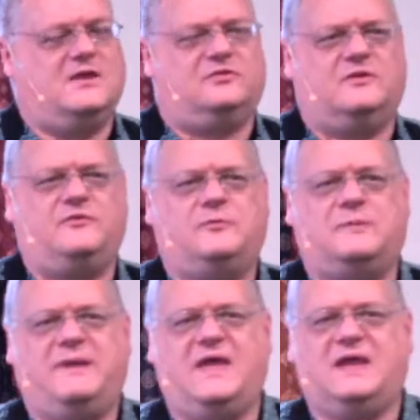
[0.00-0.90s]
So if you've
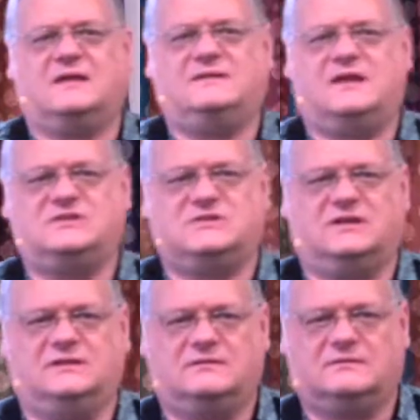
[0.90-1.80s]
been paying
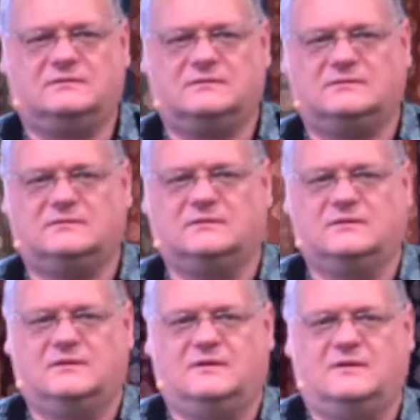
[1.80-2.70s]
attention,
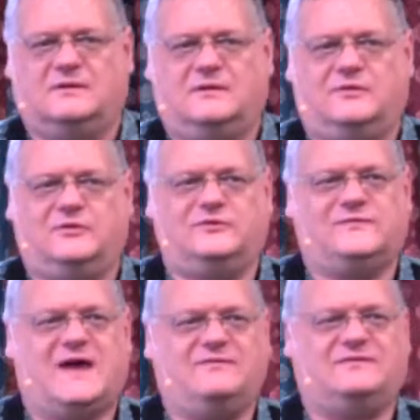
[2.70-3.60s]
those
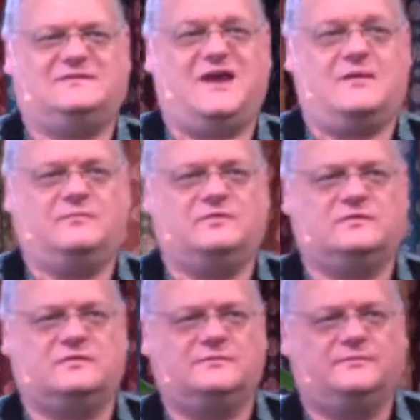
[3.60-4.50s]
5
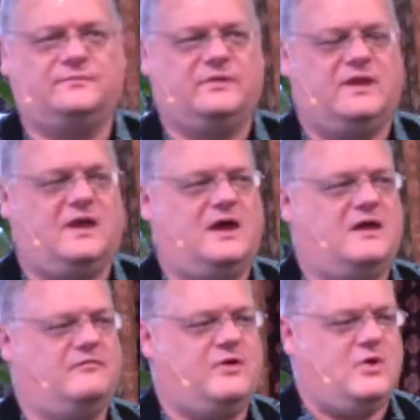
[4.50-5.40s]
steps
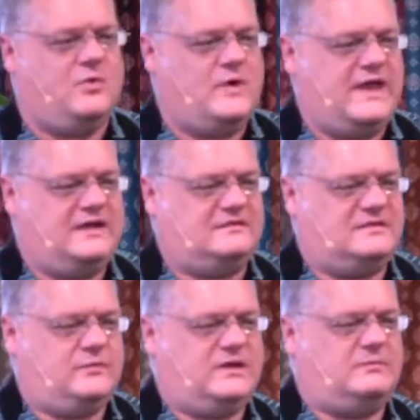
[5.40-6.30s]
of ways
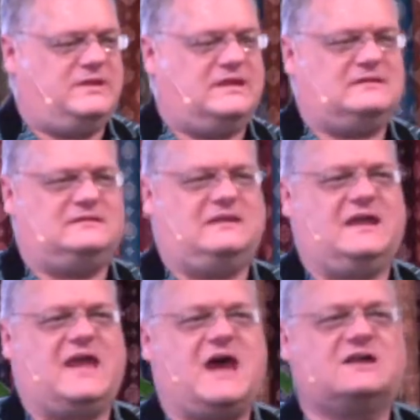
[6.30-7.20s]
that we can begin to
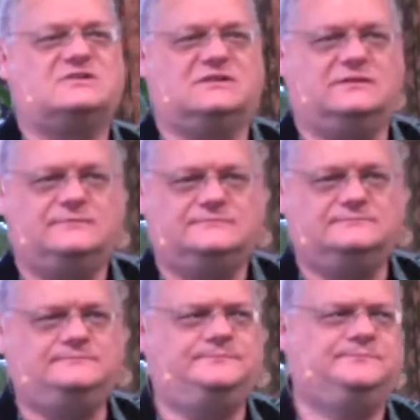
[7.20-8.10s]
take action,
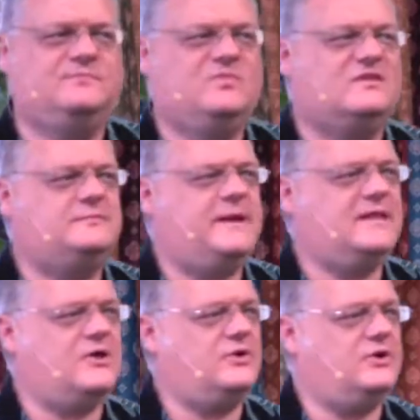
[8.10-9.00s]
spell
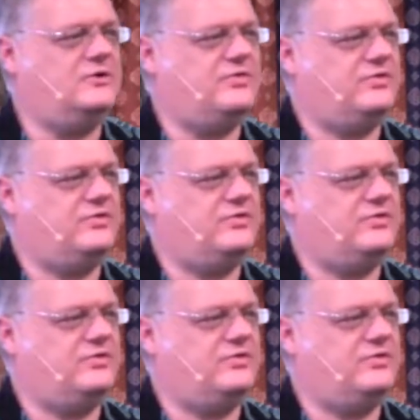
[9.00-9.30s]
out earth.